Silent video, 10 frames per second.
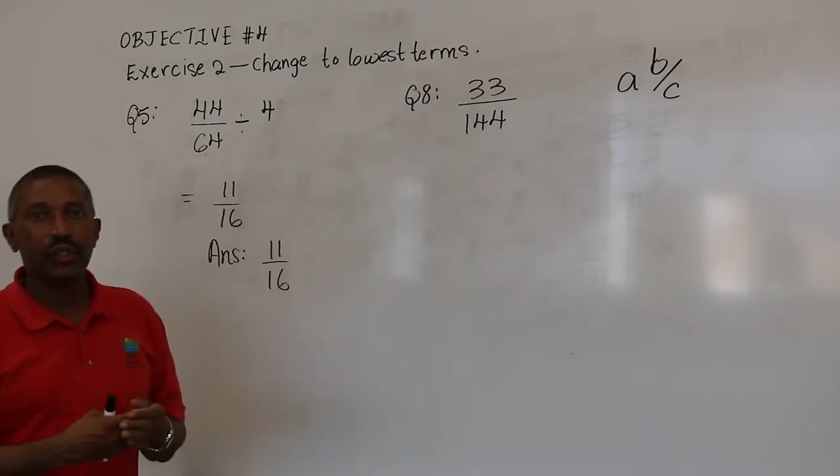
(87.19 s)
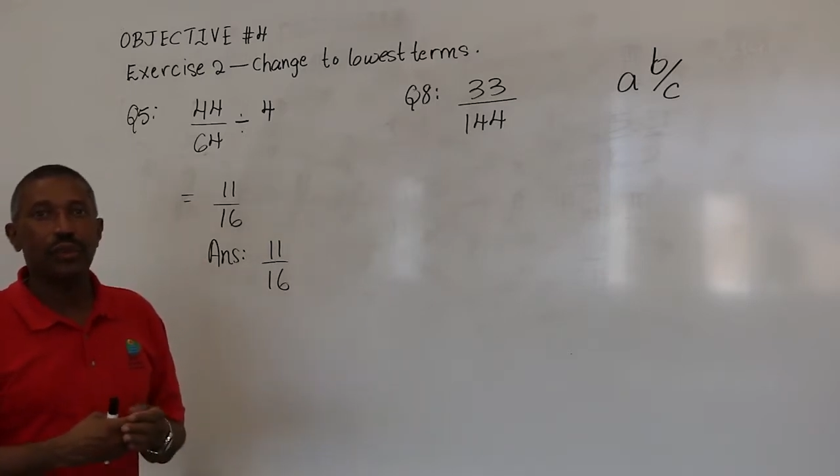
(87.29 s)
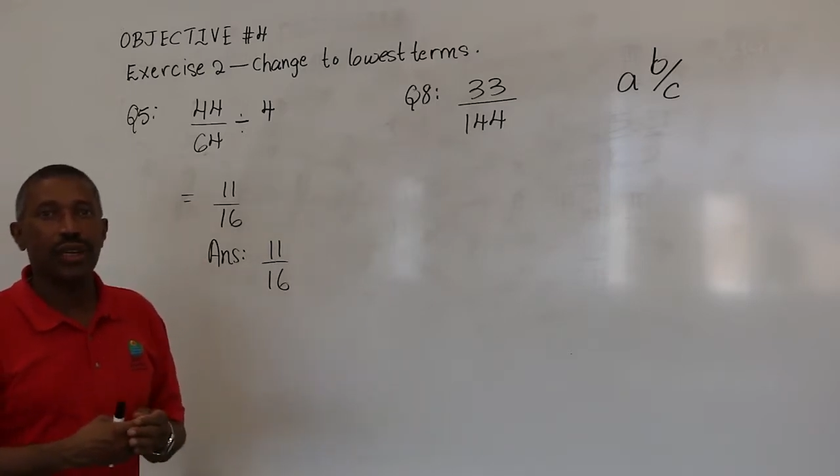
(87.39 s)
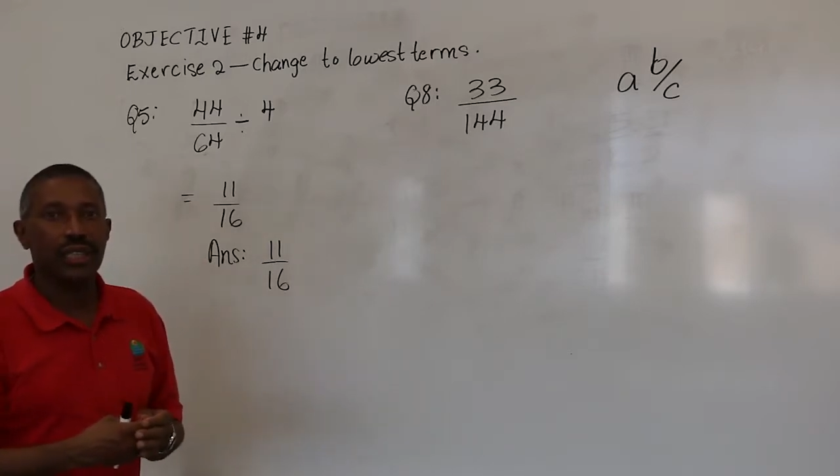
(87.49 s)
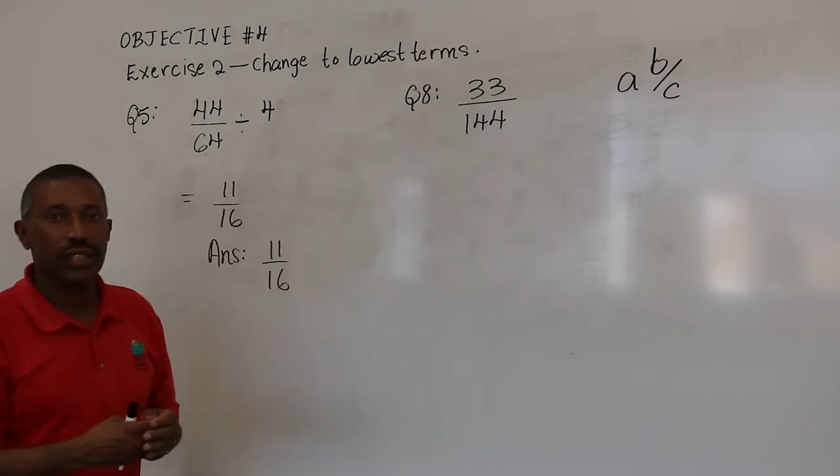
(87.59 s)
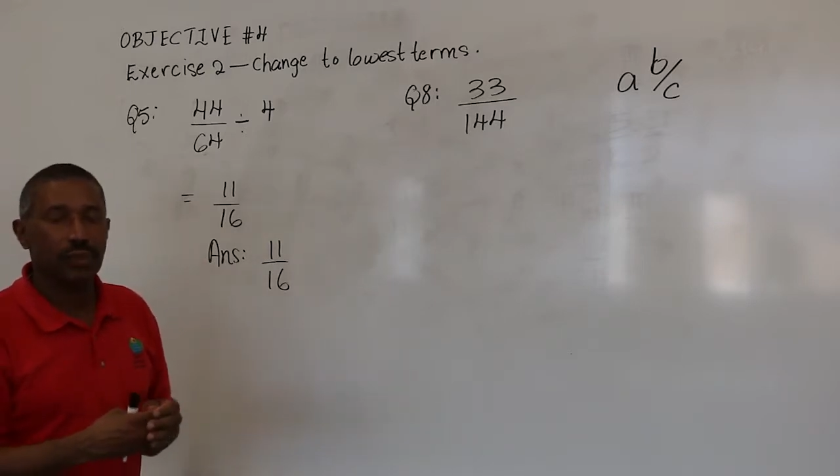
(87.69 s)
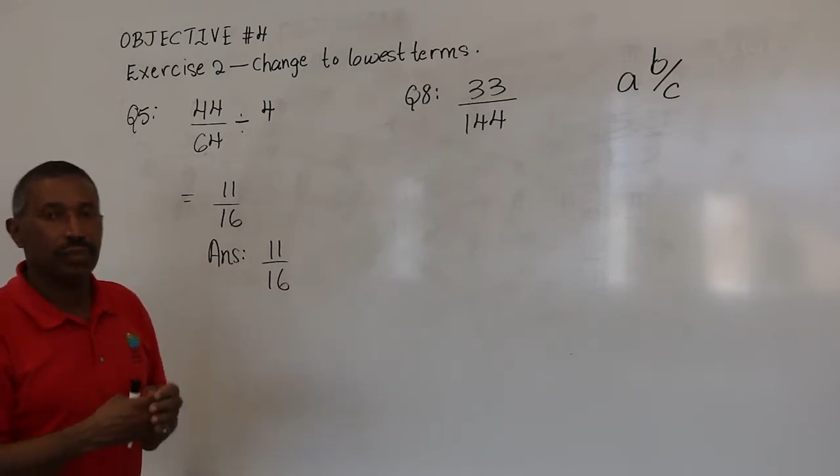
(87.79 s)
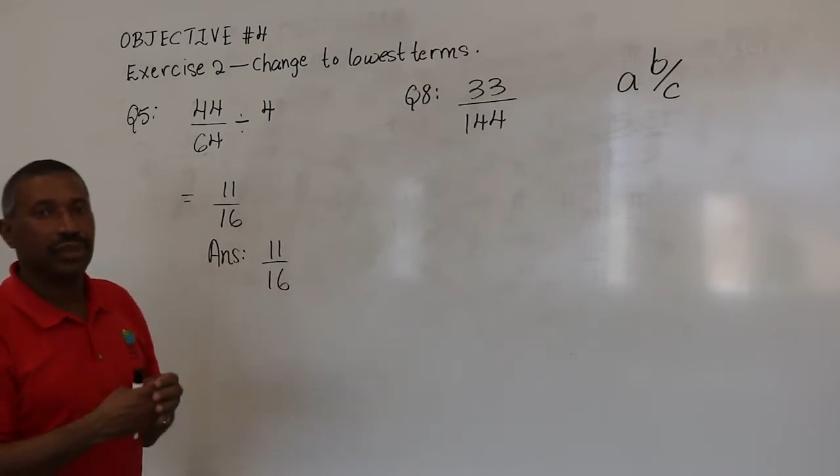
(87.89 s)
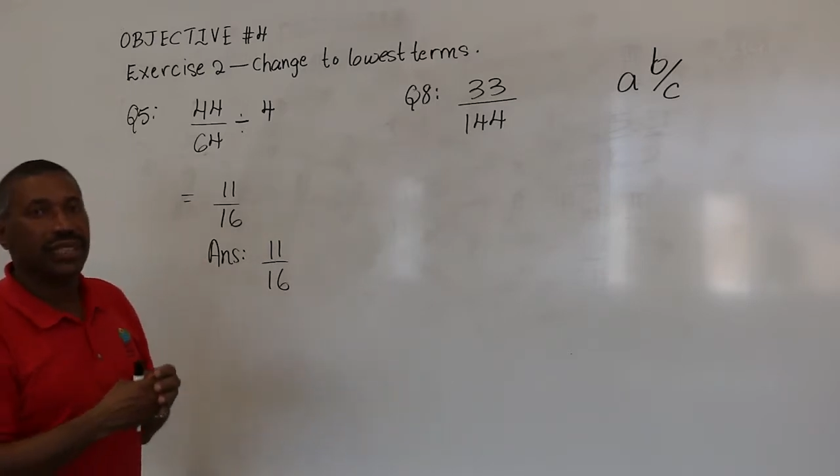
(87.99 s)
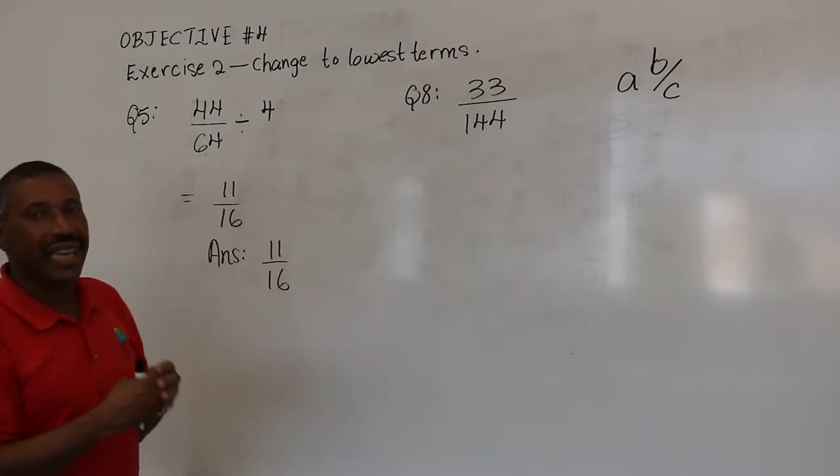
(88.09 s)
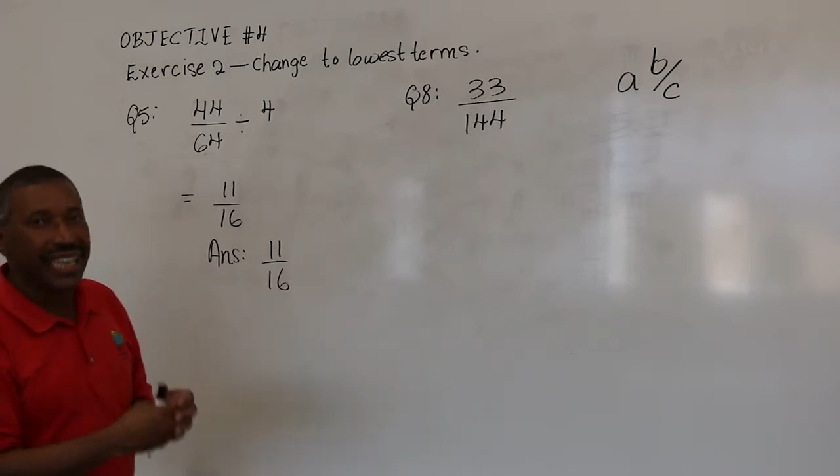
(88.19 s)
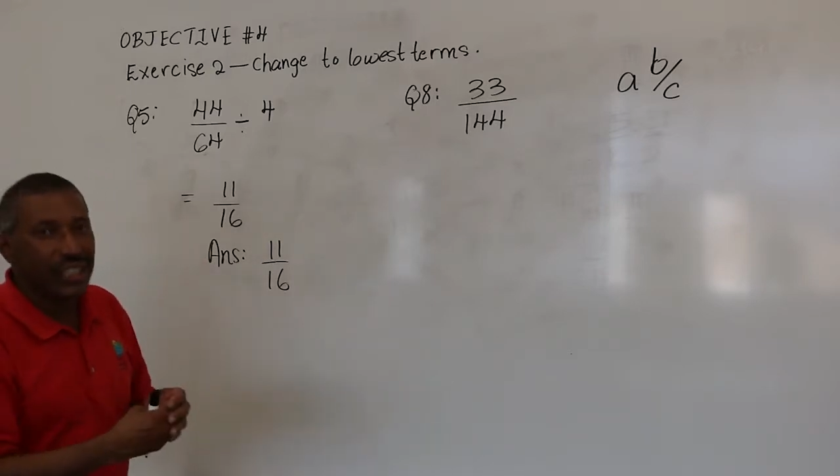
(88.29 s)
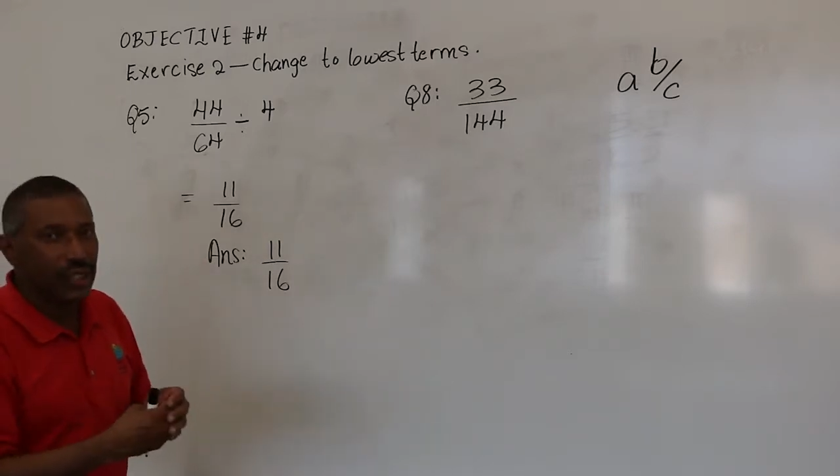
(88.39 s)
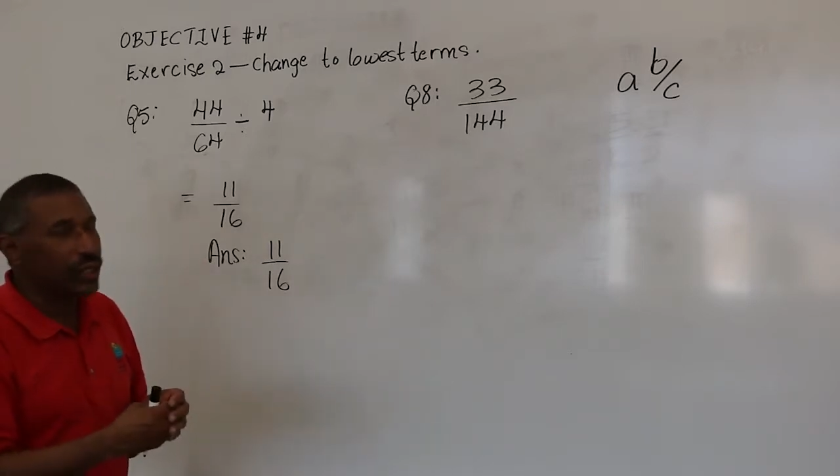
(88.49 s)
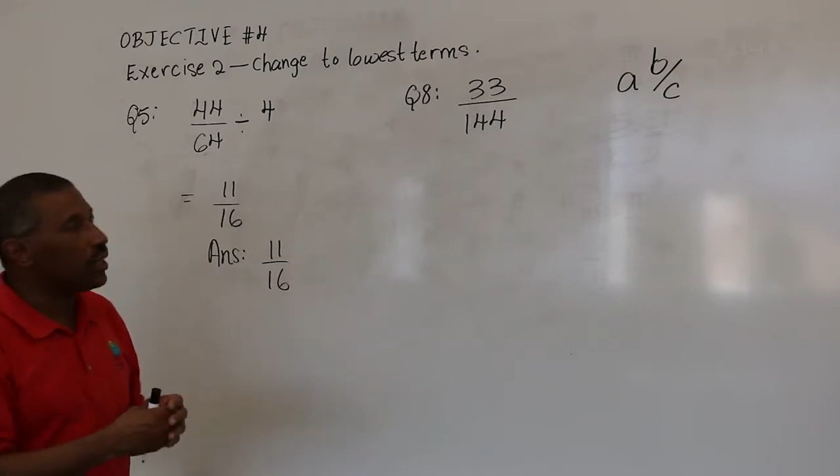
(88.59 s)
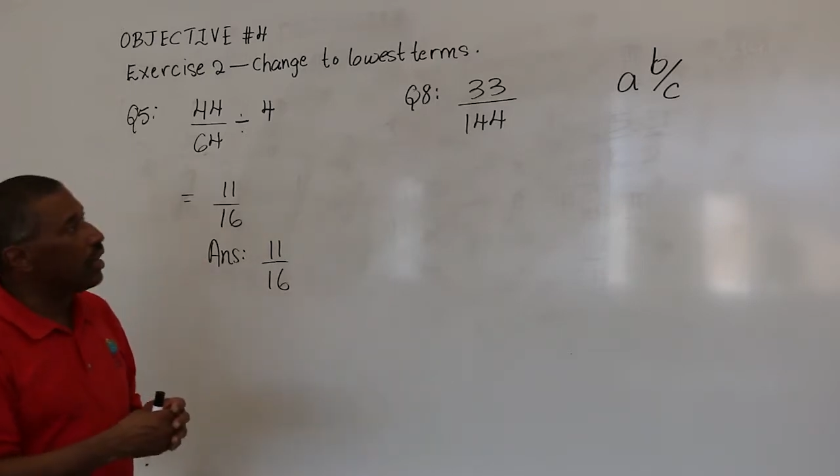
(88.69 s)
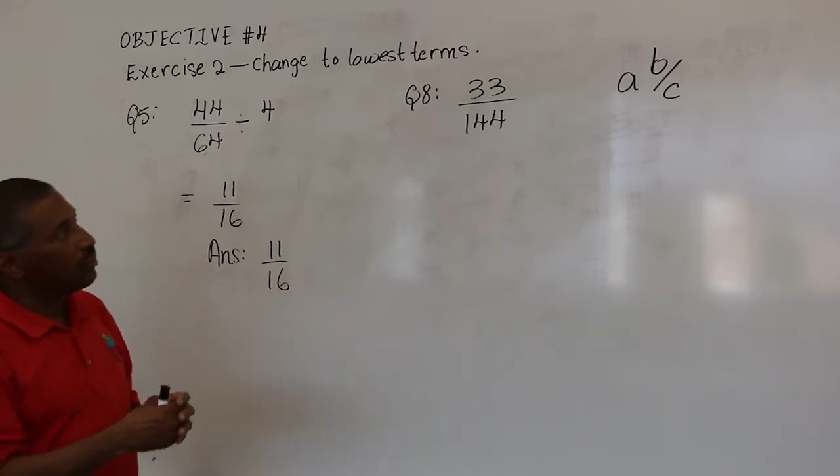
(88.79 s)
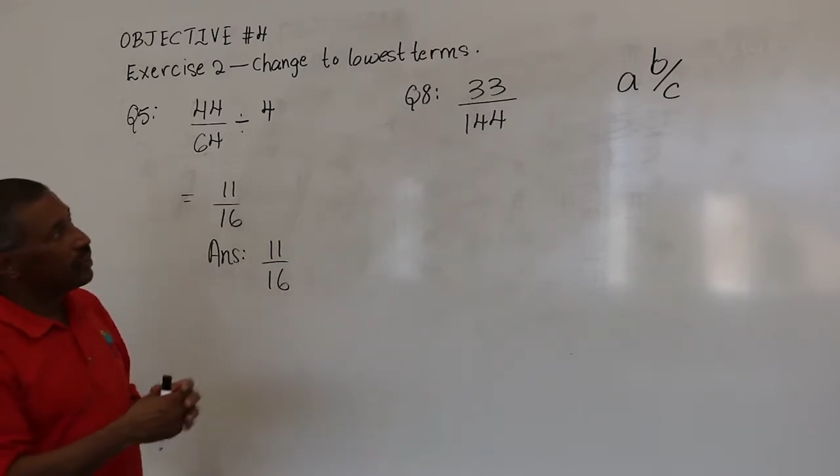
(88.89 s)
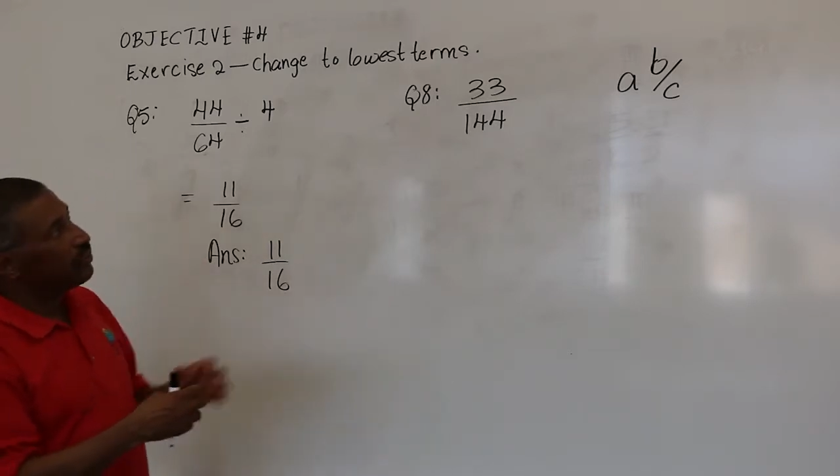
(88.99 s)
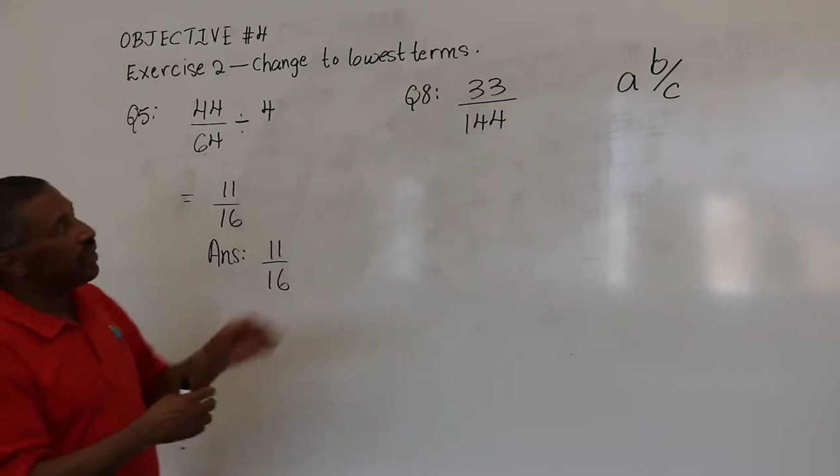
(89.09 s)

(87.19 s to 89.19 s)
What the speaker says: smallest potential common